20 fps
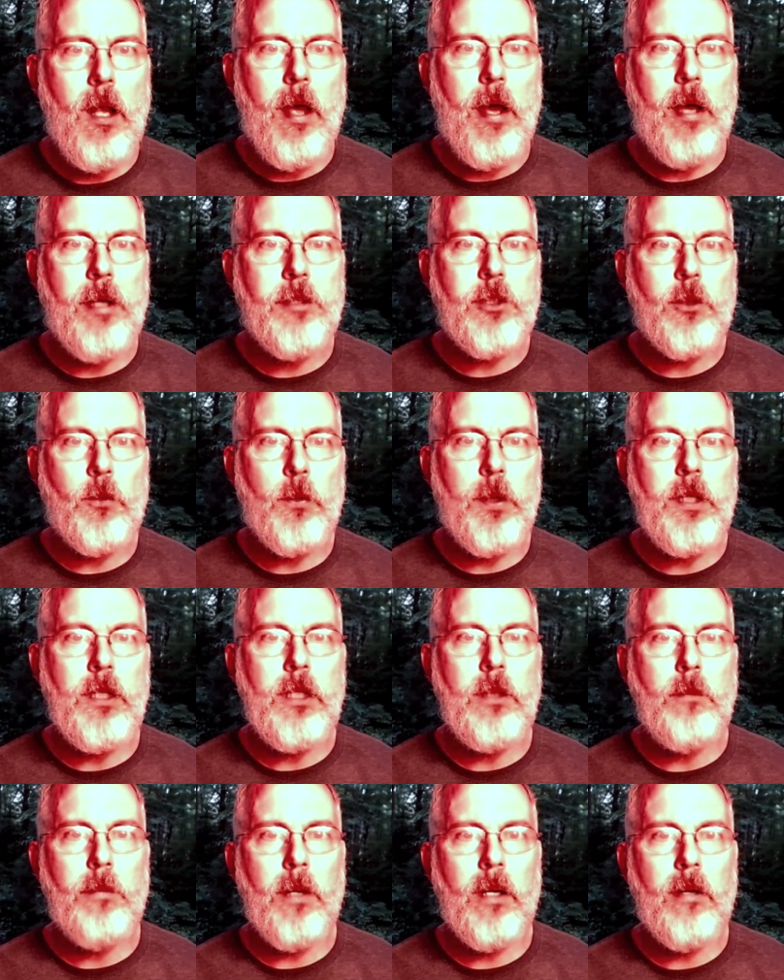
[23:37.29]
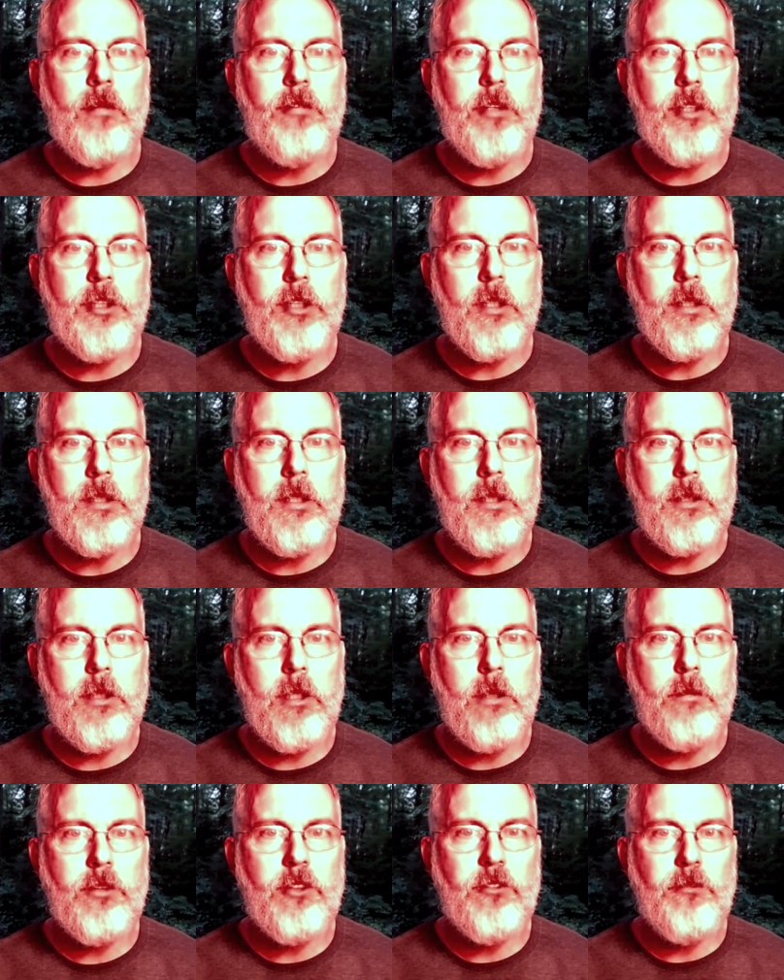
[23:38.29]
as greatly beneficial in
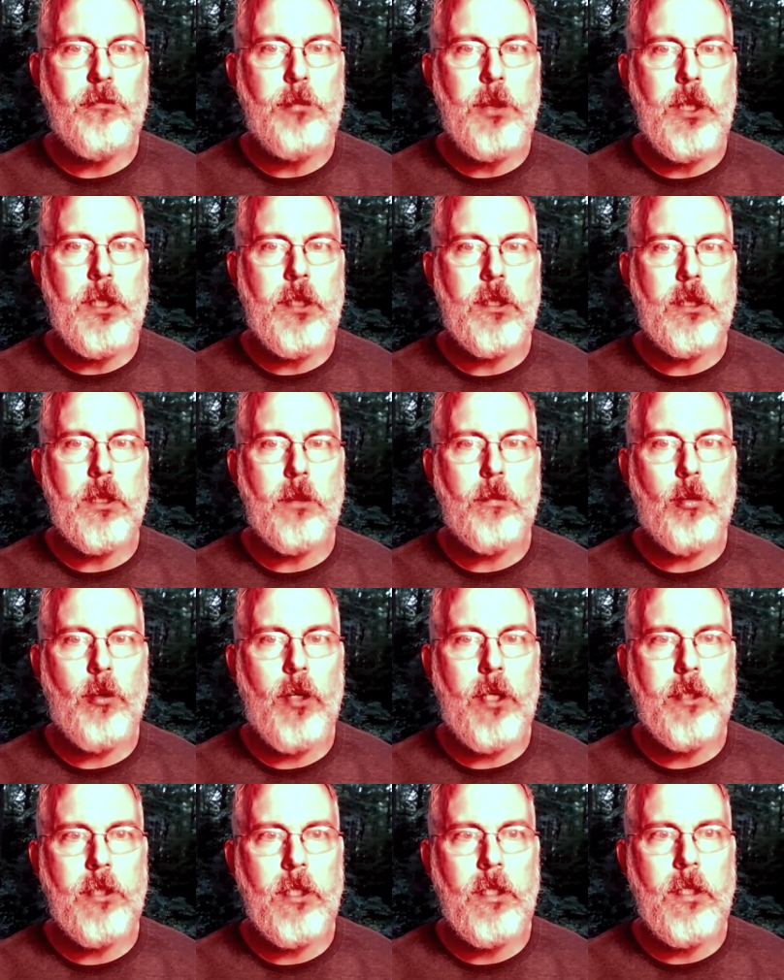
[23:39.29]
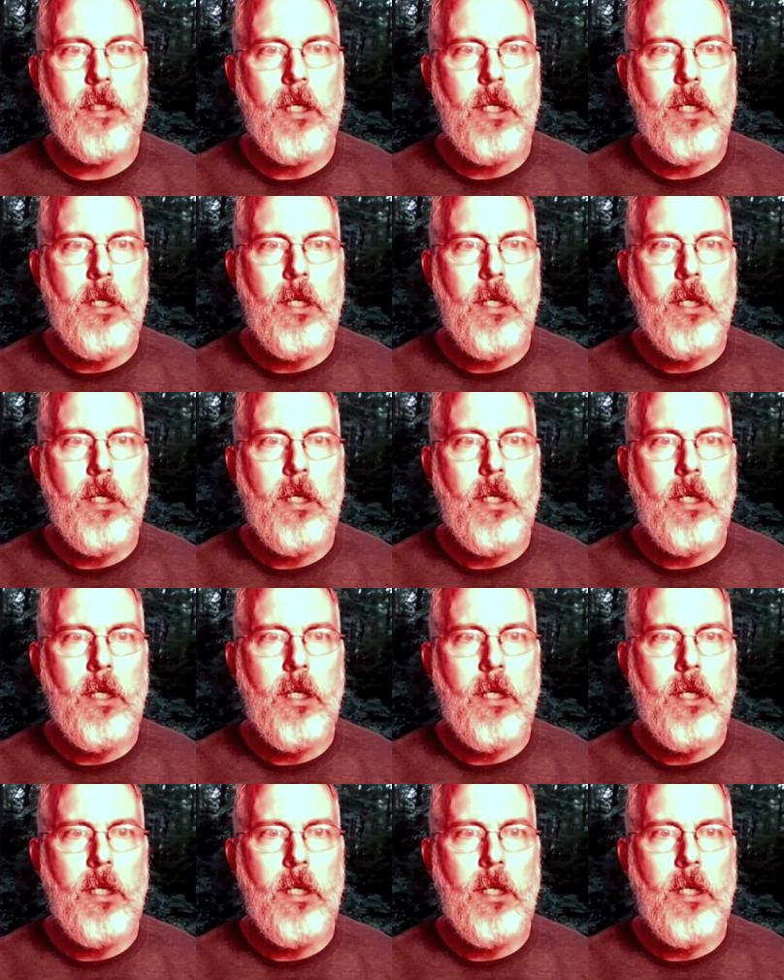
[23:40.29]
terms of being in the present,